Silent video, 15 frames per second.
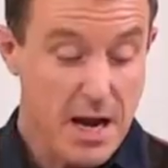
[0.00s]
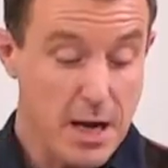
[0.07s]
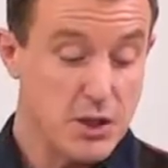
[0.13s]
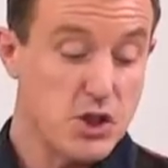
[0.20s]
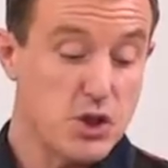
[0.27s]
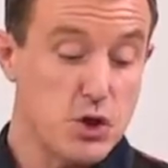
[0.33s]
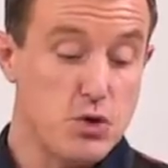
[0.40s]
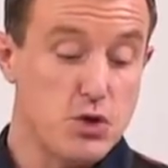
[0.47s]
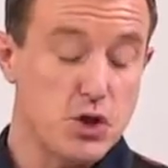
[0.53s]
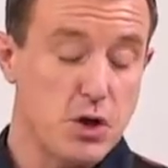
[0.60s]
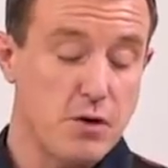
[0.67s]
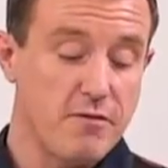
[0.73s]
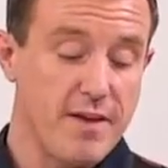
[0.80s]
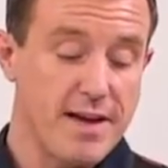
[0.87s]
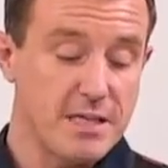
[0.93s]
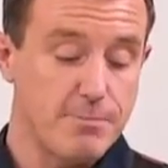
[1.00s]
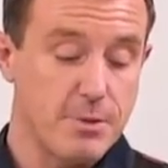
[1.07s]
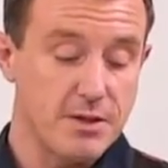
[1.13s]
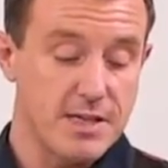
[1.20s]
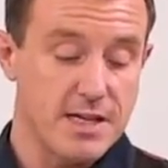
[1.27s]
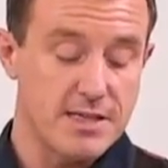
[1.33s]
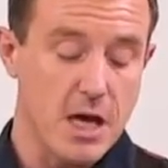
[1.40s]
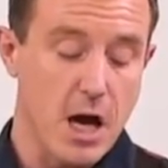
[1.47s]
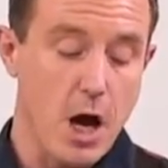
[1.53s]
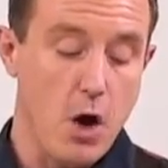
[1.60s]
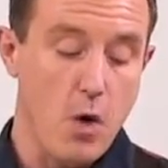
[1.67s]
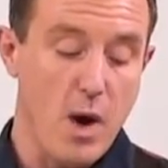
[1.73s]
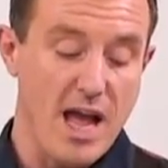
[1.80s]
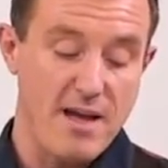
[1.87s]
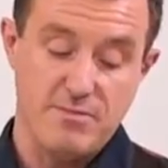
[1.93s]
And Susan on Facebook says,
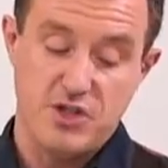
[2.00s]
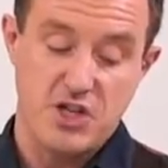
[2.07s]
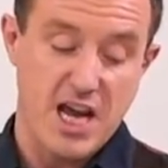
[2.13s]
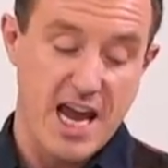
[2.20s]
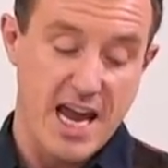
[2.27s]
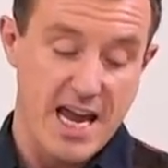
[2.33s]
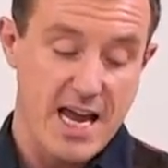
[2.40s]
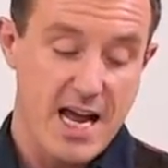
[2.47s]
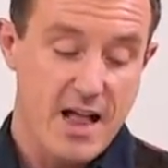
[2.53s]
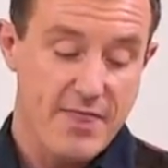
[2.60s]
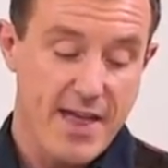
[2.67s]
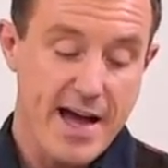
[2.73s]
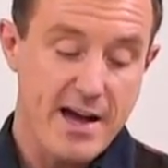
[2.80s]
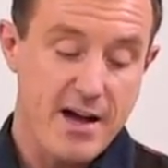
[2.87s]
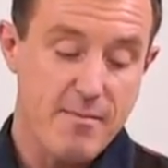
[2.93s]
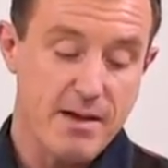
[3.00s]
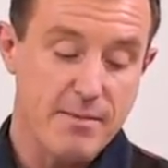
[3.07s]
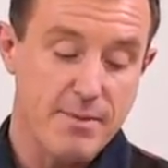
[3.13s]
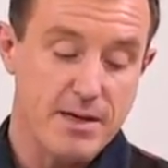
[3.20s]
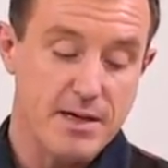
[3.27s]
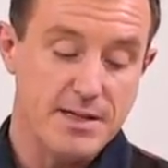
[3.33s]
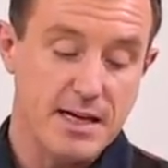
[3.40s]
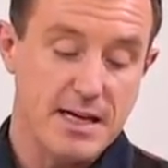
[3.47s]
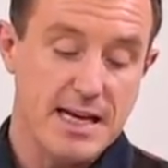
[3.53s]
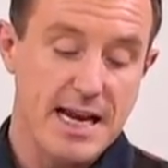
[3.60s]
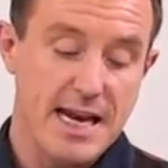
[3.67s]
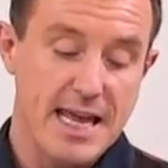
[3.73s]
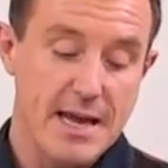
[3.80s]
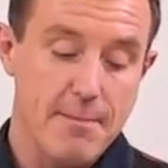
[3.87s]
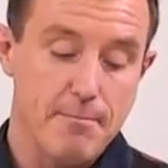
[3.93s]
O M G, that hummingbird and
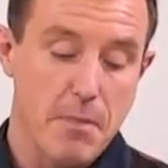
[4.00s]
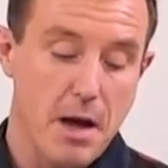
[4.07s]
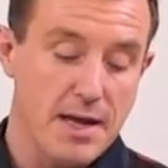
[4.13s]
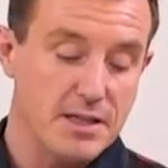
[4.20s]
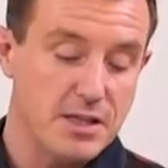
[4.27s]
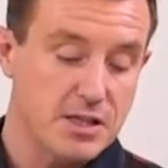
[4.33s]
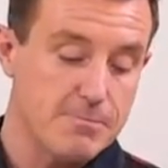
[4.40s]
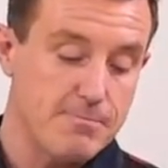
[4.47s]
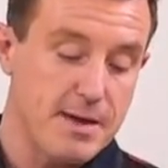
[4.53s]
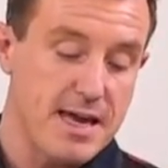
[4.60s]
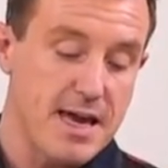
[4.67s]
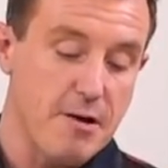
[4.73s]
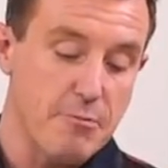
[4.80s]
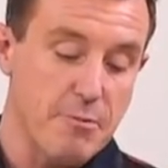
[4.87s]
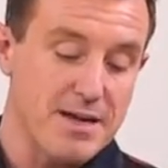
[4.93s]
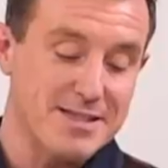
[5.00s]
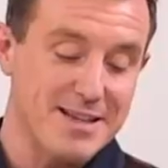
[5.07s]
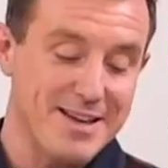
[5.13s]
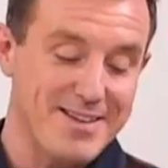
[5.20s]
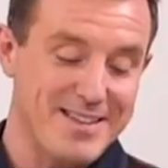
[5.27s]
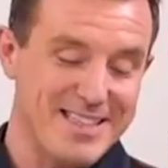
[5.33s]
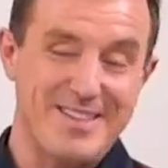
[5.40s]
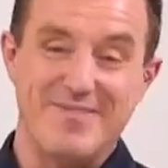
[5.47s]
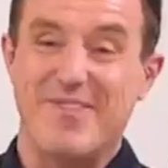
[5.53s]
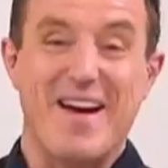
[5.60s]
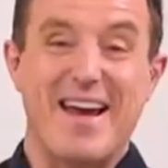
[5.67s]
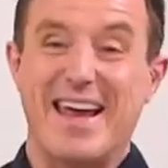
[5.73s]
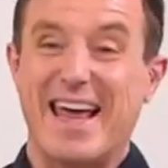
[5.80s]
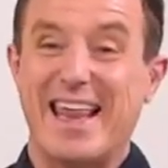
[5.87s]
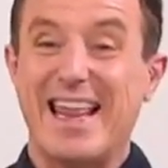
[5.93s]
Lily might just be a resolution
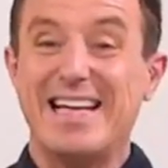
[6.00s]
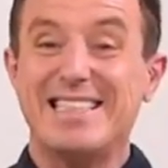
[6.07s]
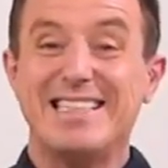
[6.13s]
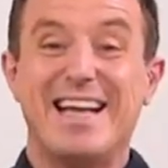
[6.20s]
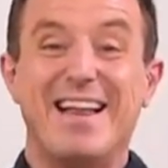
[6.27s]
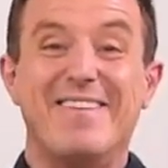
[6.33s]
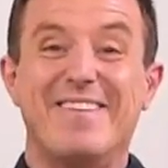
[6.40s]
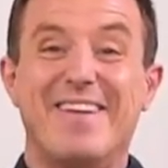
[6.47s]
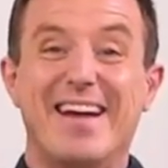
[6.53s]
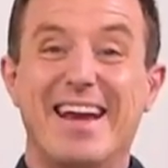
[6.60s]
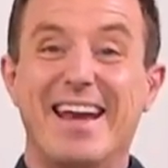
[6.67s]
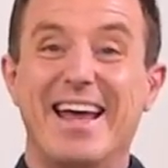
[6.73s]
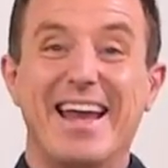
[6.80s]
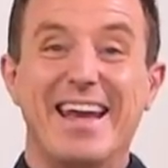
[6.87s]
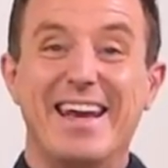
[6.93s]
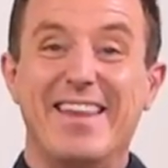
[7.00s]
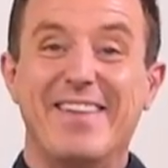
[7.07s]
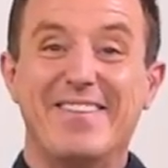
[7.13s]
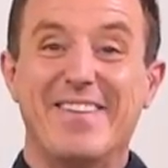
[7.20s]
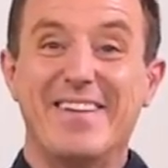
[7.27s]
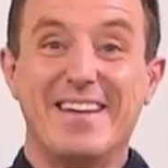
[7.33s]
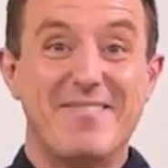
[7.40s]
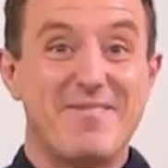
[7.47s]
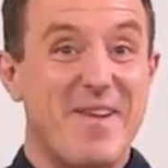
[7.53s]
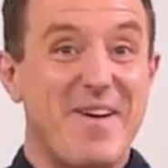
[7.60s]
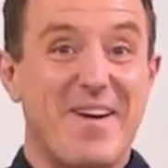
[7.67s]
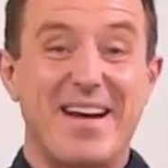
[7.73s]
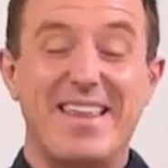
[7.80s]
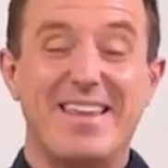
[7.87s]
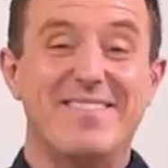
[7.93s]
breaker. There's another one, another one, you've
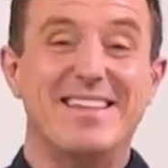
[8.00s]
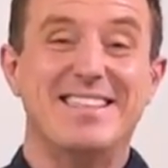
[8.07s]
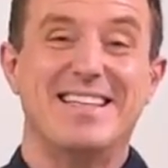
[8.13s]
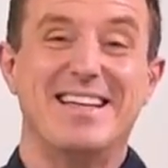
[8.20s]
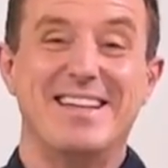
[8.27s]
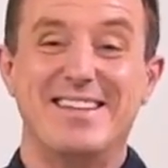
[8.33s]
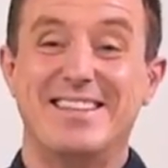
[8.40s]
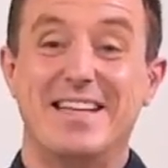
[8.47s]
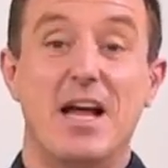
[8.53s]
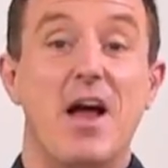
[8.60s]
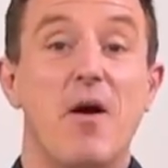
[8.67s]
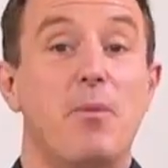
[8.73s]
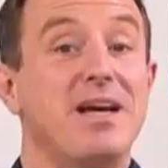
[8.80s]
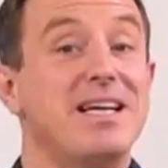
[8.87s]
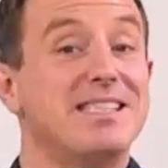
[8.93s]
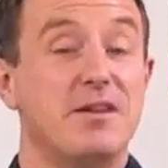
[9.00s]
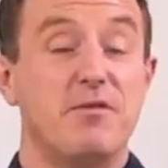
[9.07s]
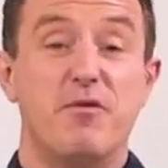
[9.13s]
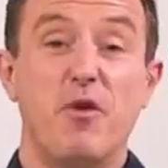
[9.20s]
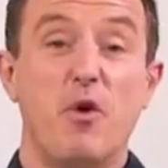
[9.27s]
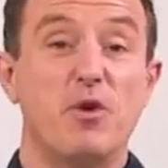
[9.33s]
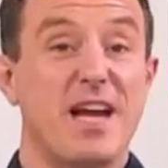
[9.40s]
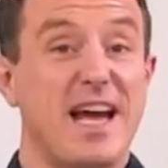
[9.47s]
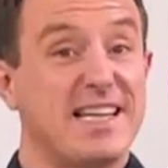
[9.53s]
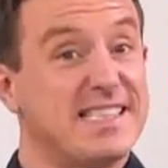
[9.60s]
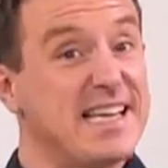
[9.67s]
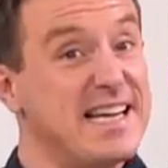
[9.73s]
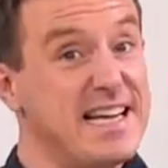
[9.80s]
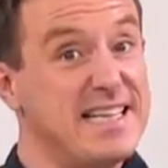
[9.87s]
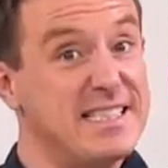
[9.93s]
broken your resolution. Well, listen, four
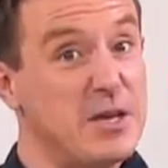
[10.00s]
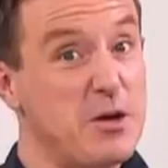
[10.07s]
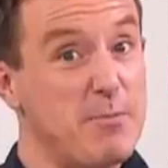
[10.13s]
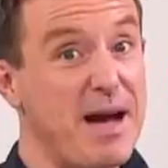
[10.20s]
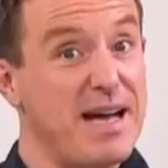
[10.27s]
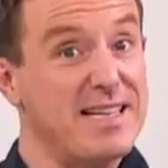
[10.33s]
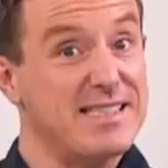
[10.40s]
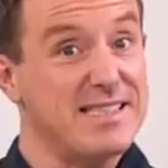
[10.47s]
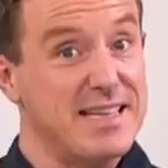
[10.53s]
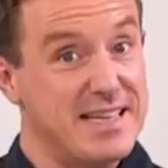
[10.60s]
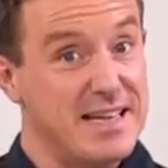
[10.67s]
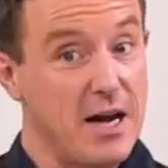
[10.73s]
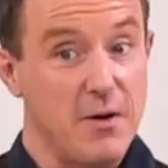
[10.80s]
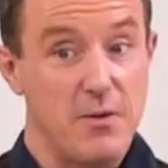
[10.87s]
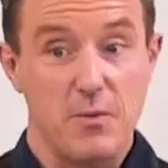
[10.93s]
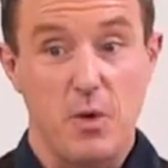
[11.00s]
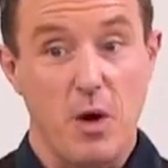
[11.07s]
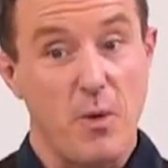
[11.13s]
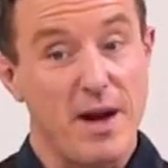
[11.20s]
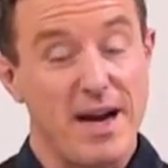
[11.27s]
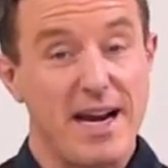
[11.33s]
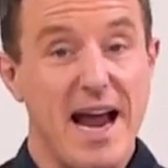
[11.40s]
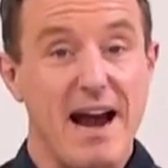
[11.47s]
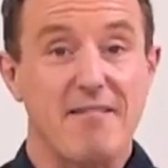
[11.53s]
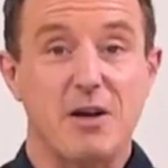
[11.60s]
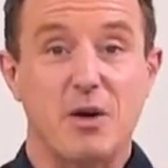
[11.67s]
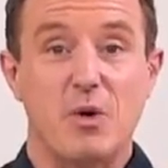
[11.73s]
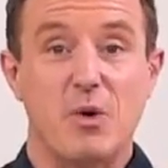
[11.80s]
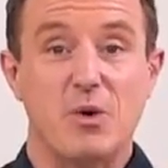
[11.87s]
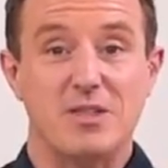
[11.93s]
days in isn't too bad, is it? You know, what are we, an hour
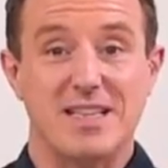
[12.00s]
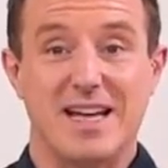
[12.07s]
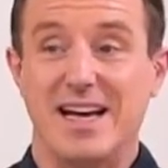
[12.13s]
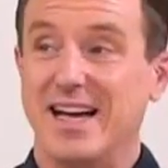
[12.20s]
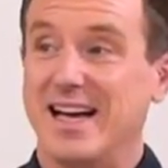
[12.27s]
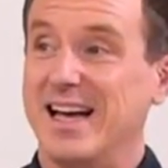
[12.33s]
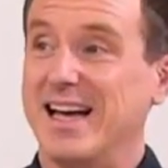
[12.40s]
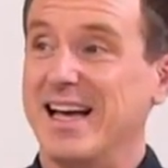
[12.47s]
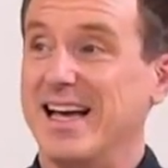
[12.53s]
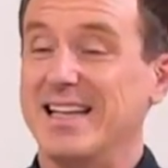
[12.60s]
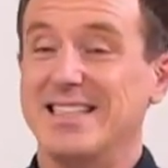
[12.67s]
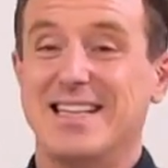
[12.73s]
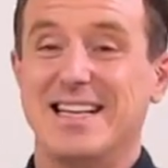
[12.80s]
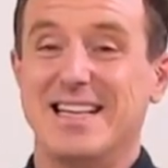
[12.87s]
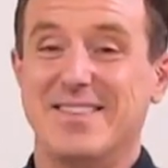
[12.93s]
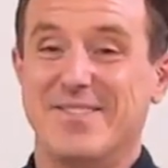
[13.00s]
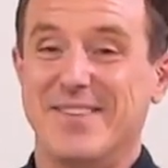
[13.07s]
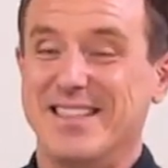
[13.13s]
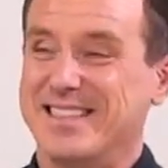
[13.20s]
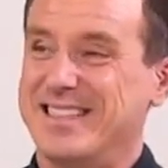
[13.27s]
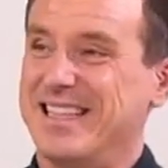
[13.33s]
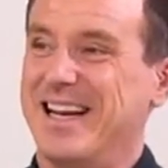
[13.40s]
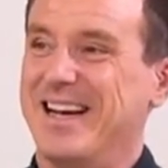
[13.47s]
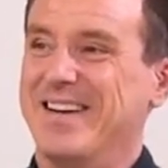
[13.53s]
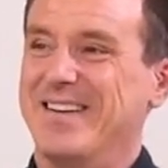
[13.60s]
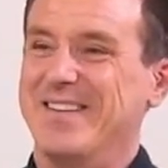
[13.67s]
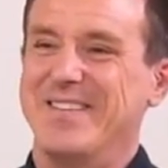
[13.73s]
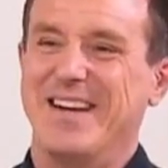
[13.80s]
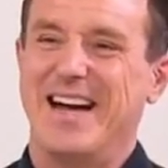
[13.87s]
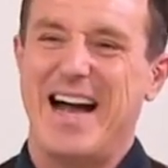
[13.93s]
I think that's a really good achievement,
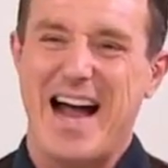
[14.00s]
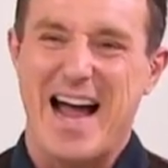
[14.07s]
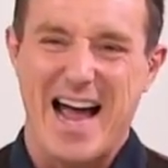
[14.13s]
Ben.